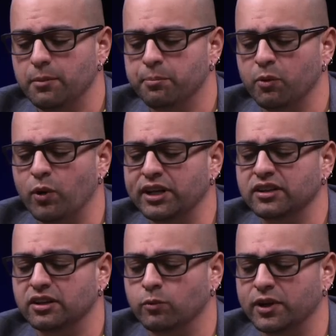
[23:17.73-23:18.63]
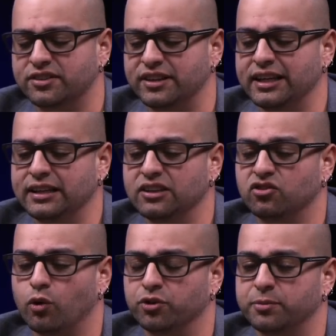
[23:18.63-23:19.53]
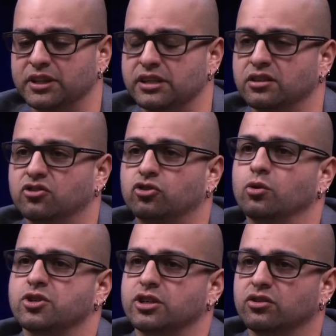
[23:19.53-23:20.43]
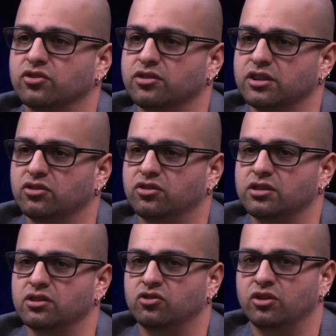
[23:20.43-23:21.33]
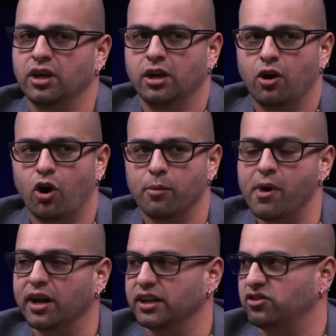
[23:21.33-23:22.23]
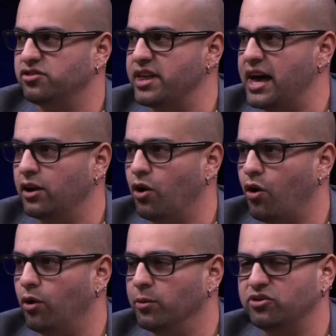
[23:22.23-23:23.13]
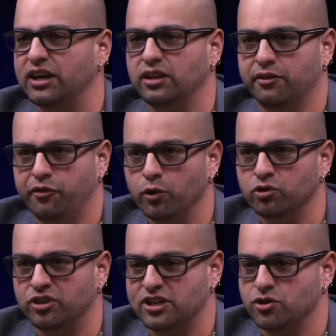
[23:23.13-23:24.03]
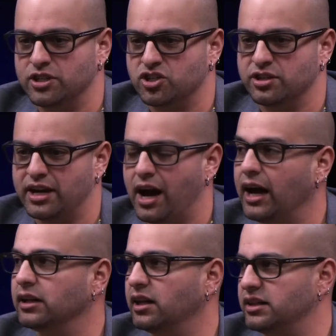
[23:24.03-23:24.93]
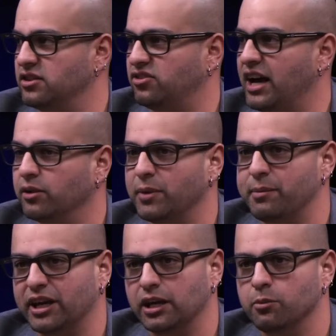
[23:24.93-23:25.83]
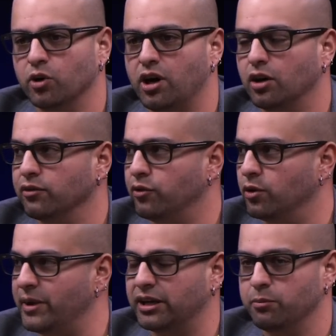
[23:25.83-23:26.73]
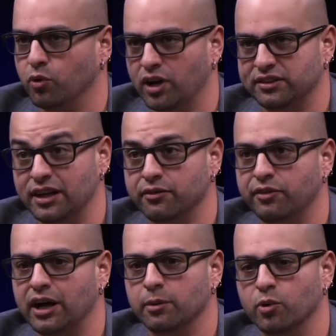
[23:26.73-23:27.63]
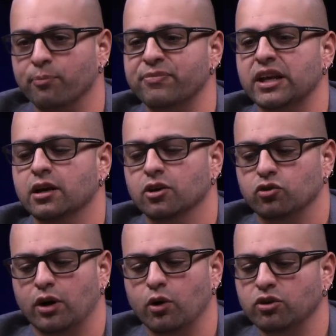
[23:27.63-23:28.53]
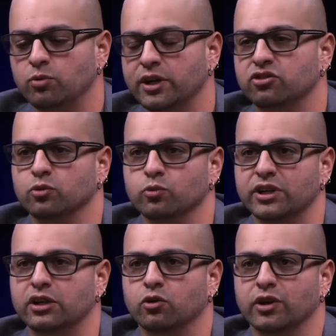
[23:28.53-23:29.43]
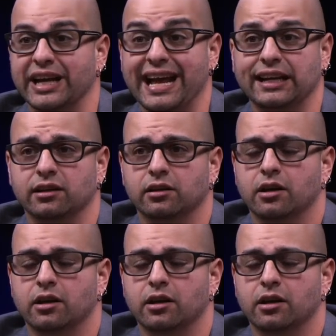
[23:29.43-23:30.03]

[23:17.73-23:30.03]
But what it's in is ultimately the distortions, these harmonics that almost act like photo saturation. They highlight the sound by making it more colorful and make it more identifiable. So I always wanted to recreate